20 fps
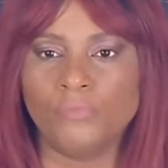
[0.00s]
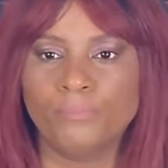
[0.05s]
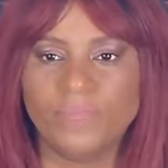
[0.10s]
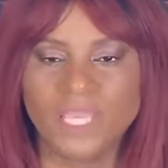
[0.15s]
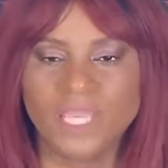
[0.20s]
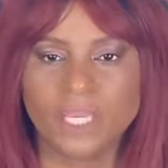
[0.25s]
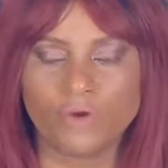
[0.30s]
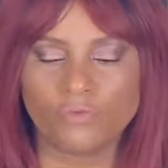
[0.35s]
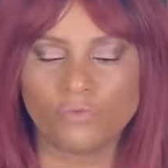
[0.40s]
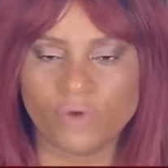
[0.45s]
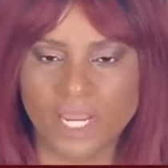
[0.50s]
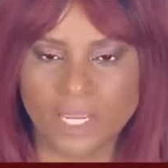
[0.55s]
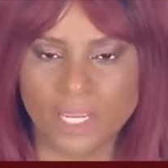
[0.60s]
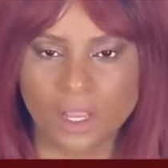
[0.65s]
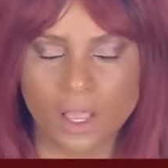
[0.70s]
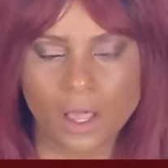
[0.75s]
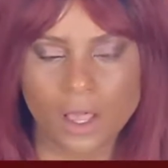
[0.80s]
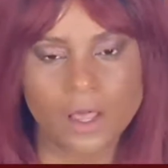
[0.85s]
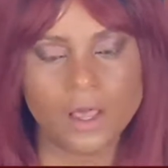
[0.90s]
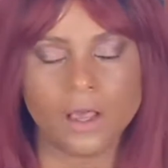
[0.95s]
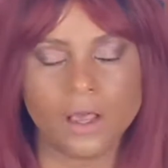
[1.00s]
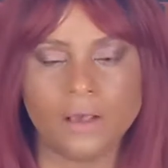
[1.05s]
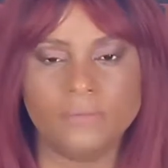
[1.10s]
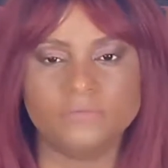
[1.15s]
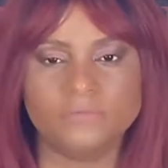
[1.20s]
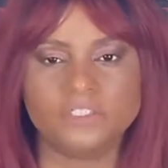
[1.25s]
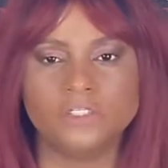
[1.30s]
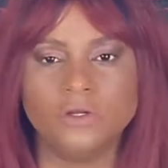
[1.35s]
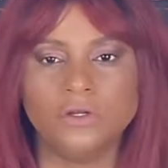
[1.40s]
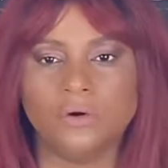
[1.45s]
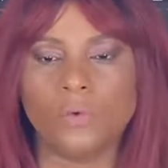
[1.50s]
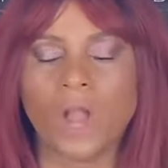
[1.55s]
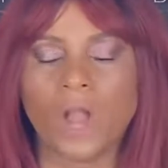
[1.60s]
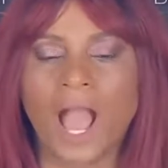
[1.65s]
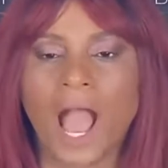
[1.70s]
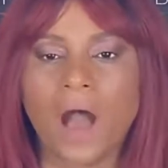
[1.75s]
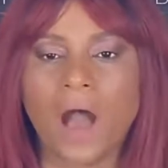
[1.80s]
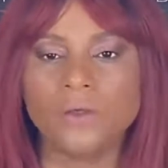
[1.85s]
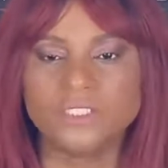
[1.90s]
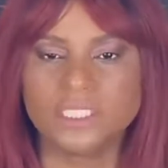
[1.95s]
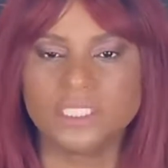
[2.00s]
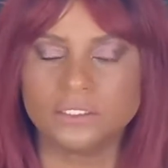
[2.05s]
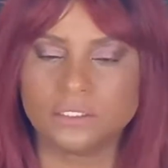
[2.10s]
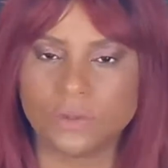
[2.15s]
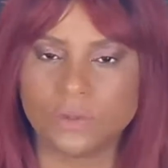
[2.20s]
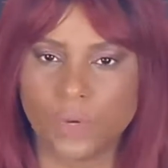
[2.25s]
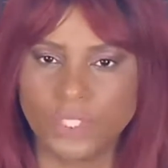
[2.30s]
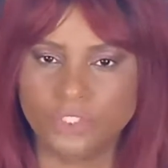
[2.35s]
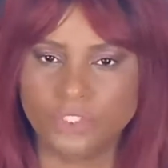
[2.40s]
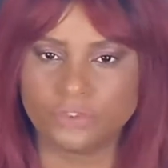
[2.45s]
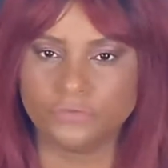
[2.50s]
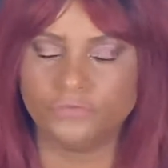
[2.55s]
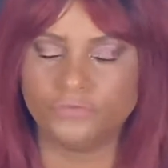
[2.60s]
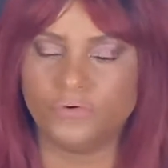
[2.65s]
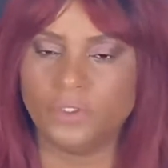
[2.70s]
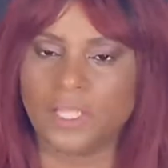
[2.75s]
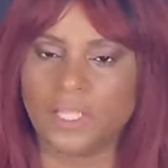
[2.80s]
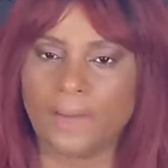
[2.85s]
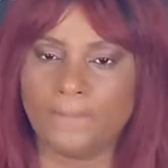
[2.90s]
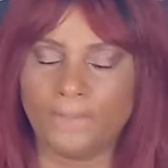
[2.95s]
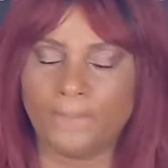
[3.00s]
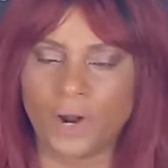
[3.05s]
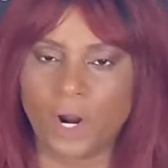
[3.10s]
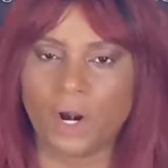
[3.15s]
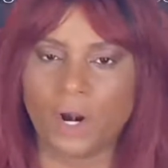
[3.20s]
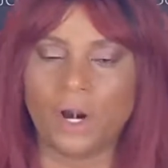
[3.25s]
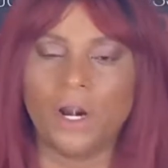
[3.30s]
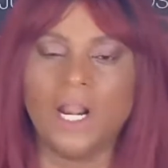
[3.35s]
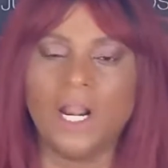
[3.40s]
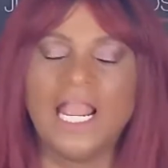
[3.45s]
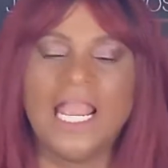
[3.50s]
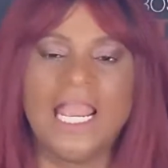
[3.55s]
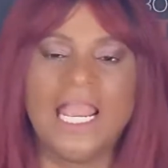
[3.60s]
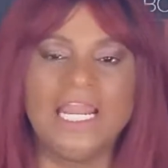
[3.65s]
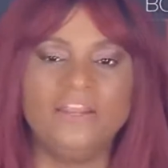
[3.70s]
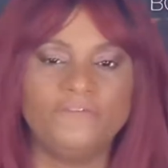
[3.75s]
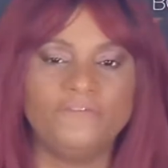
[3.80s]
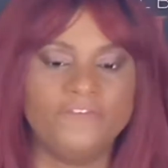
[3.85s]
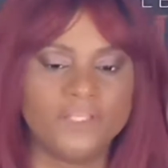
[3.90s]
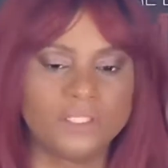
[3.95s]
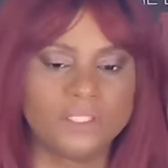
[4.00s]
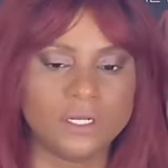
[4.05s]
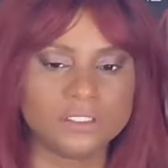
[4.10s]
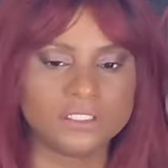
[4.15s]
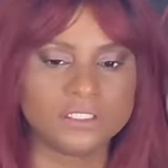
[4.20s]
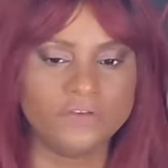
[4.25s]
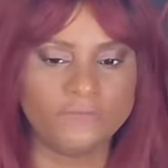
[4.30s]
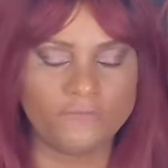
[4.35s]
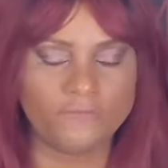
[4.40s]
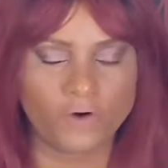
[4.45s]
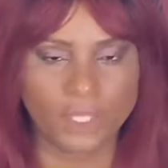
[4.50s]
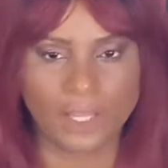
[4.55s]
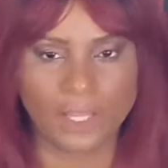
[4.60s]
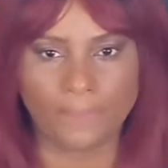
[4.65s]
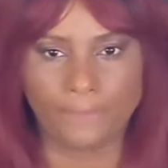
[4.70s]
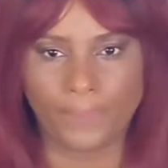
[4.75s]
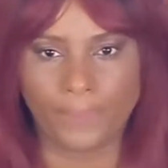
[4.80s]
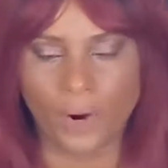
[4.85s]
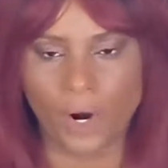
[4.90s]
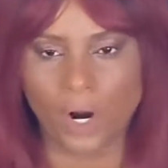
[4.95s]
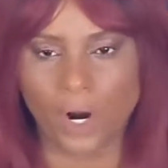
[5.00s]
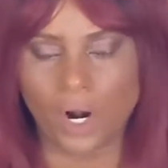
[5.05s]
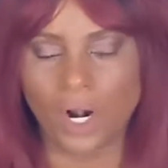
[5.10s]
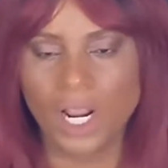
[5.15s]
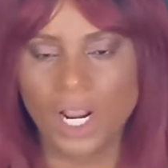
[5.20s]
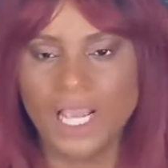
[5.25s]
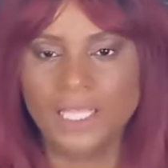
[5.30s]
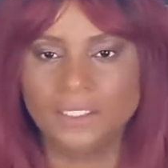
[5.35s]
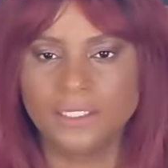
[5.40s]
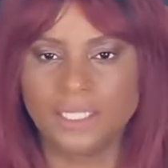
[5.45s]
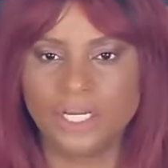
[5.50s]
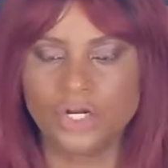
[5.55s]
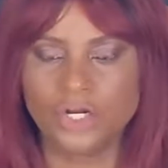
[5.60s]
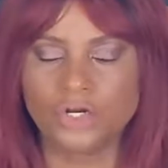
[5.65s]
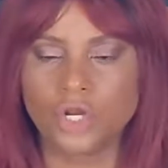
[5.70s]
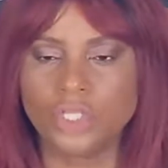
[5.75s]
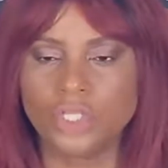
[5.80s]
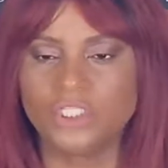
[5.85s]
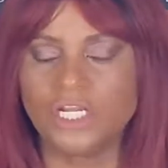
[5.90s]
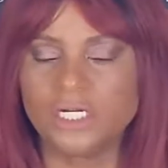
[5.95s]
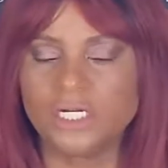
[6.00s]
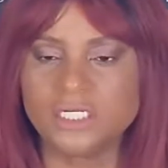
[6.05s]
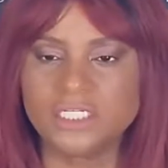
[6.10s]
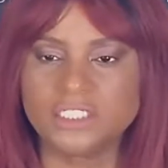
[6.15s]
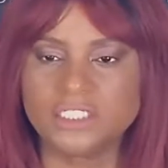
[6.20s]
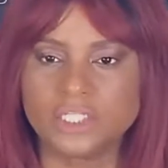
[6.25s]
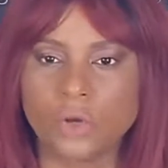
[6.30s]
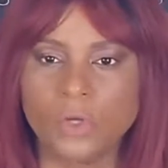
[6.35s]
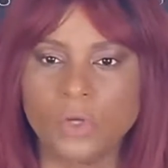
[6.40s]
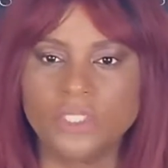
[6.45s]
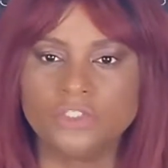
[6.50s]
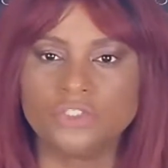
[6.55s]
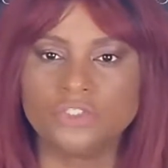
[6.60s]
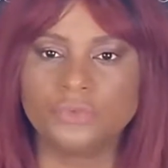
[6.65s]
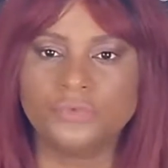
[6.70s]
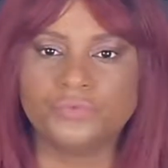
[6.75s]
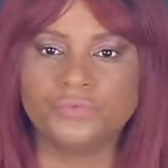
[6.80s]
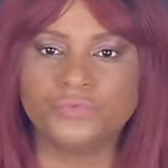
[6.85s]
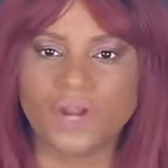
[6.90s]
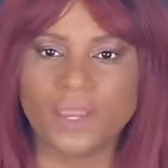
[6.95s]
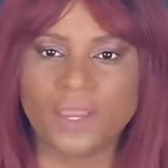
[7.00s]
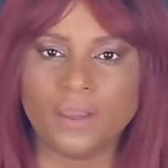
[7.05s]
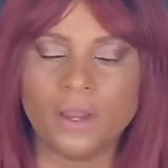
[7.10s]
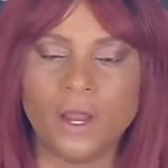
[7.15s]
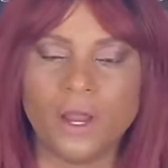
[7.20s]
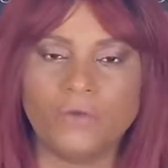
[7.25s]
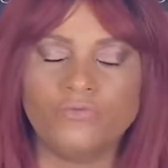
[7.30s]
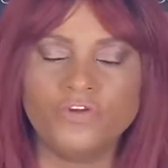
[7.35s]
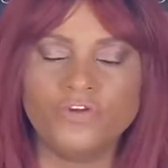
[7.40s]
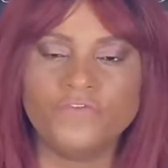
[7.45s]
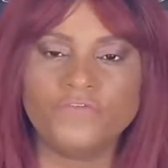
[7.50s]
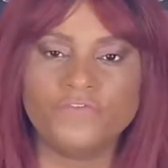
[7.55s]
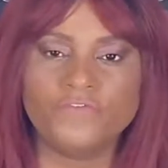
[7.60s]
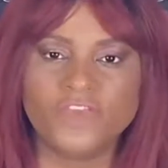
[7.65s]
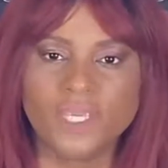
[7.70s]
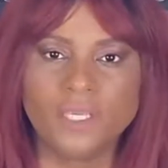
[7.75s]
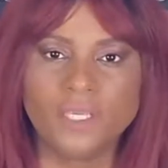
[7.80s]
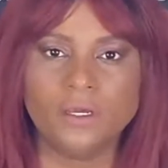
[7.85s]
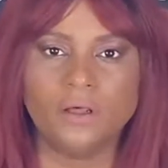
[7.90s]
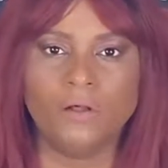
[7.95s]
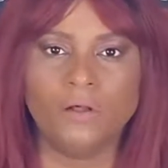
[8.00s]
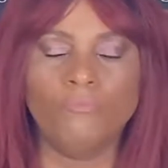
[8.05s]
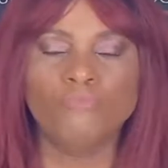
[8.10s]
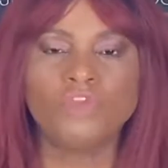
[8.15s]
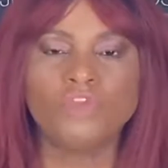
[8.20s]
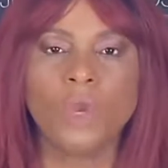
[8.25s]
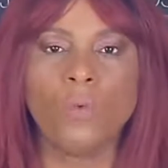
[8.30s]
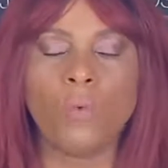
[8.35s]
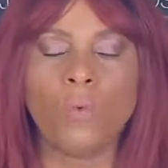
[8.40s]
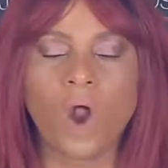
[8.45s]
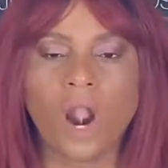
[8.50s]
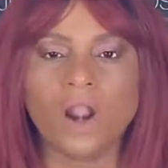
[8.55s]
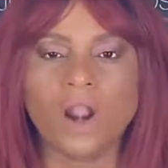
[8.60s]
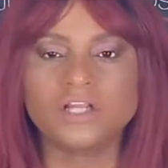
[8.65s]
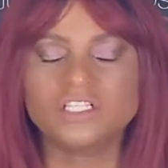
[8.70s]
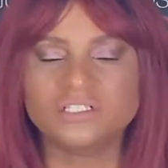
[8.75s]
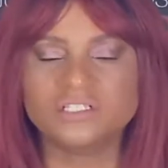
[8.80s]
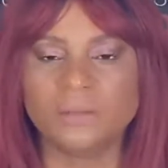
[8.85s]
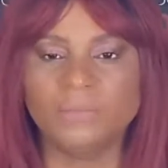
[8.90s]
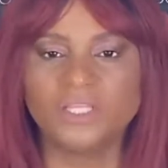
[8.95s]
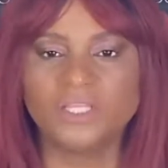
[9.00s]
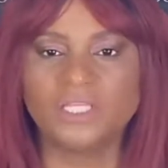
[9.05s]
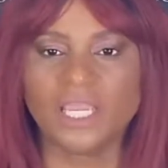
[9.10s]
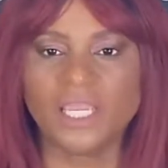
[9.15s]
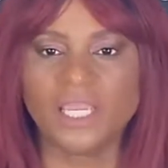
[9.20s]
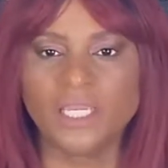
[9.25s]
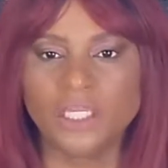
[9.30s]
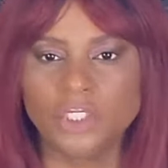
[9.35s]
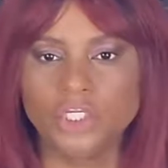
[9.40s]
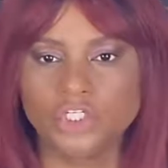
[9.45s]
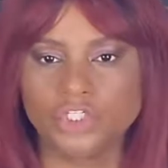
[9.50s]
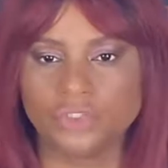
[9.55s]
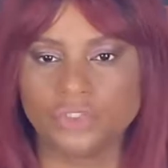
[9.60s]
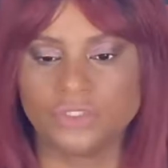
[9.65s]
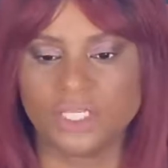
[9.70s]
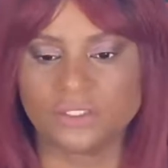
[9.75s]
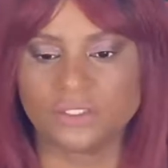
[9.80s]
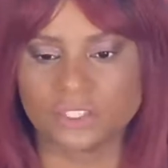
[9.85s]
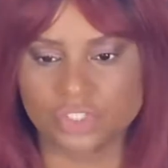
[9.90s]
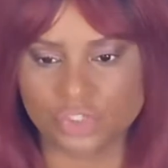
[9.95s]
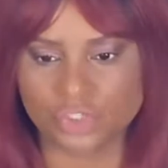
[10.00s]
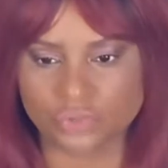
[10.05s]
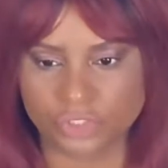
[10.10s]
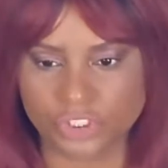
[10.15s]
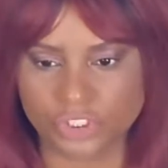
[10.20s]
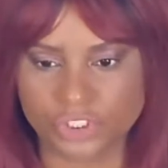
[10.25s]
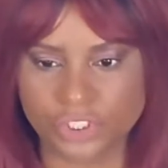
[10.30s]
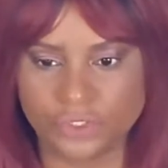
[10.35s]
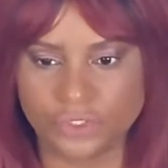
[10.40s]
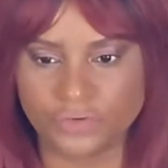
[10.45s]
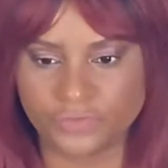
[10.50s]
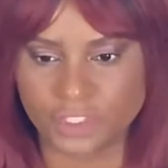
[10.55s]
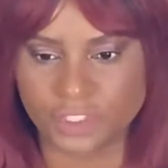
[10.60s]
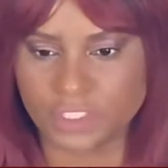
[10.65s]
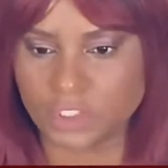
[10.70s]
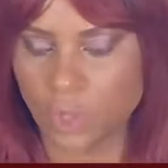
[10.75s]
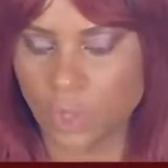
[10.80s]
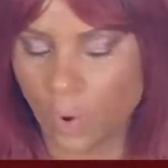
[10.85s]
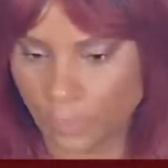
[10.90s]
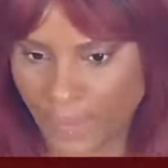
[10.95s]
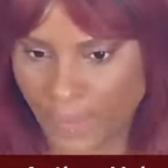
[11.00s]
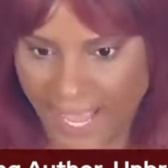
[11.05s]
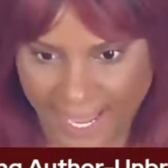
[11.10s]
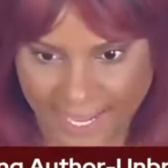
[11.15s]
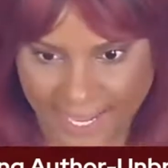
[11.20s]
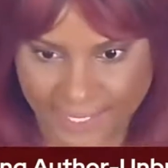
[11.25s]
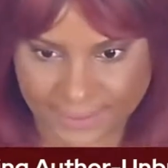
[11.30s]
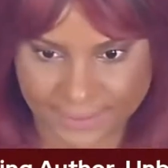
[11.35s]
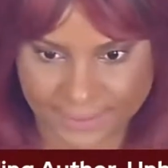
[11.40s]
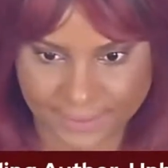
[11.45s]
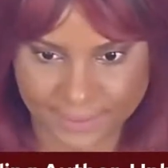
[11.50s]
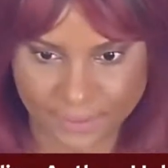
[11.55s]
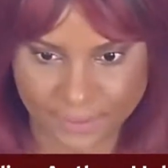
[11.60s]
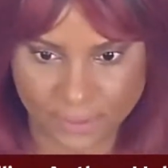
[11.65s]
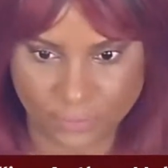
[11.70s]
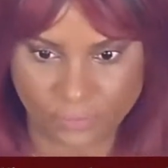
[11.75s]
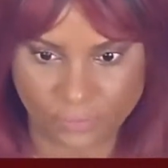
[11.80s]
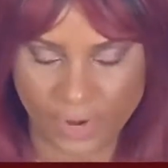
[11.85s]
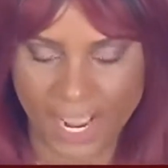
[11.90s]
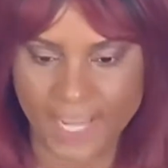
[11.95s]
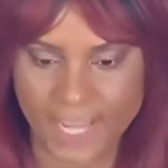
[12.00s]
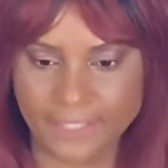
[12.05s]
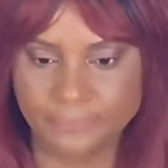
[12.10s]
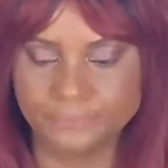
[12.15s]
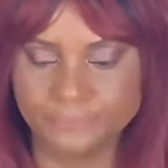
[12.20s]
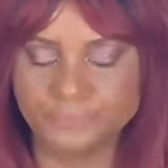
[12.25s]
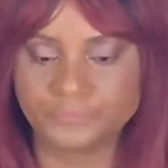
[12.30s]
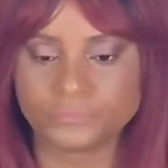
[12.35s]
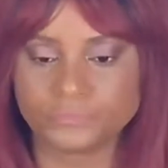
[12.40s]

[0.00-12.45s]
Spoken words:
big rain comes, your house is going to fall apart. And if it doesn't fall apart, there is going to reveal what are some of the issues that the structure of this home has, right?